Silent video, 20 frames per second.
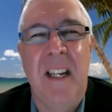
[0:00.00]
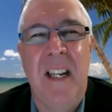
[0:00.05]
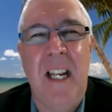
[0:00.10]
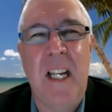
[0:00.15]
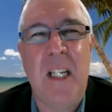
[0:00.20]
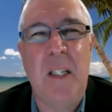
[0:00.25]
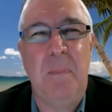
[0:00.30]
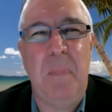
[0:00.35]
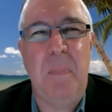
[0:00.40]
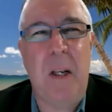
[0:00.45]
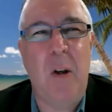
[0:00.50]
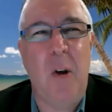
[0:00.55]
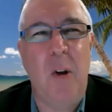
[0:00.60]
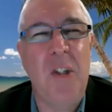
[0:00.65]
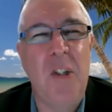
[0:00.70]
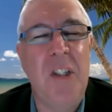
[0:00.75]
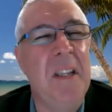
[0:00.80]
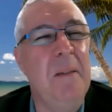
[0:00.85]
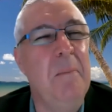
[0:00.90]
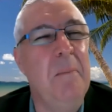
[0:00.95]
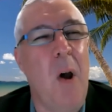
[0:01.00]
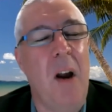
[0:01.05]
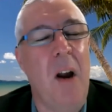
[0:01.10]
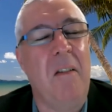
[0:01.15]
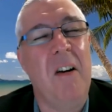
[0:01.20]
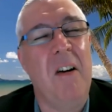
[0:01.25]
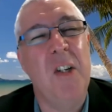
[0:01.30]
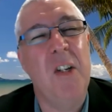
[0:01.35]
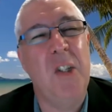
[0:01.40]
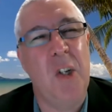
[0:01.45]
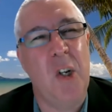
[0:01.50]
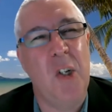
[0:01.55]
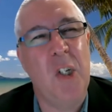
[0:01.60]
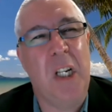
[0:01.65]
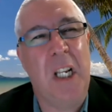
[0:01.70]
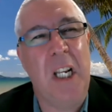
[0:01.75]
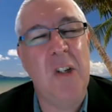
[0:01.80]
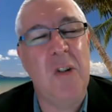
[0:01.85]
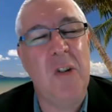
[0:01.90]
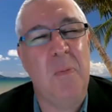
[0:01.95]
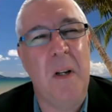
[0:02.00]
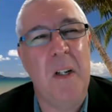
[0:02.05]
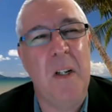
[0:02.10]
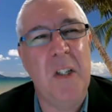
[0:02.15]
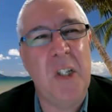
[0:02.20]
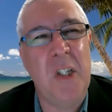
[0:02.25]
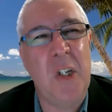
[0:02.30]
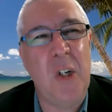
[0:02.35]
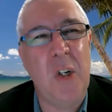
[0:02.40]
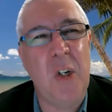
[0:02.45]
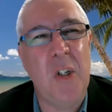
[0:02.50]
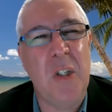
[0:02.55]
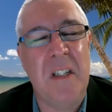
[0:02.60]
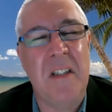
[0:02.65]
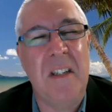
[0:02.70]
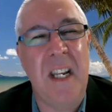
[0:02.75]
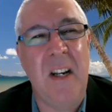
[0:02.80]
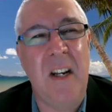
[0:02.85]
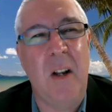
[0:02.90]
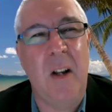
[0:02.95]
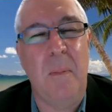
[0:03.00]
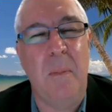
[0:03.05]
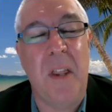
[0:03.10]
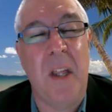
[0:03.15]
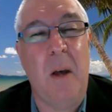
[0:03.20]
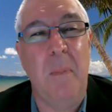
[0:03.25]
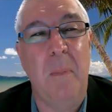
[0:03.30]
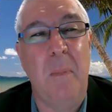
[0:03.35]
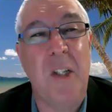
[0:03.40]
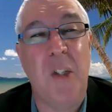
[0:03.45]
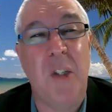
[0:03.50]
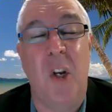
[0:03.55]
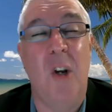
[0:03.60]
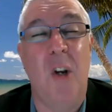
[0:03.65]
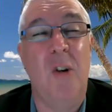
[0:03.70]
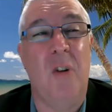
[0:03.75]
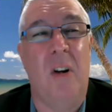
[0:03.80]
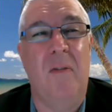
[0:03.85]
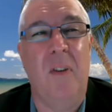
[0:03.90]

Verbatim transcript: It's because the microsurgical instruments used in ophthalmic surgery,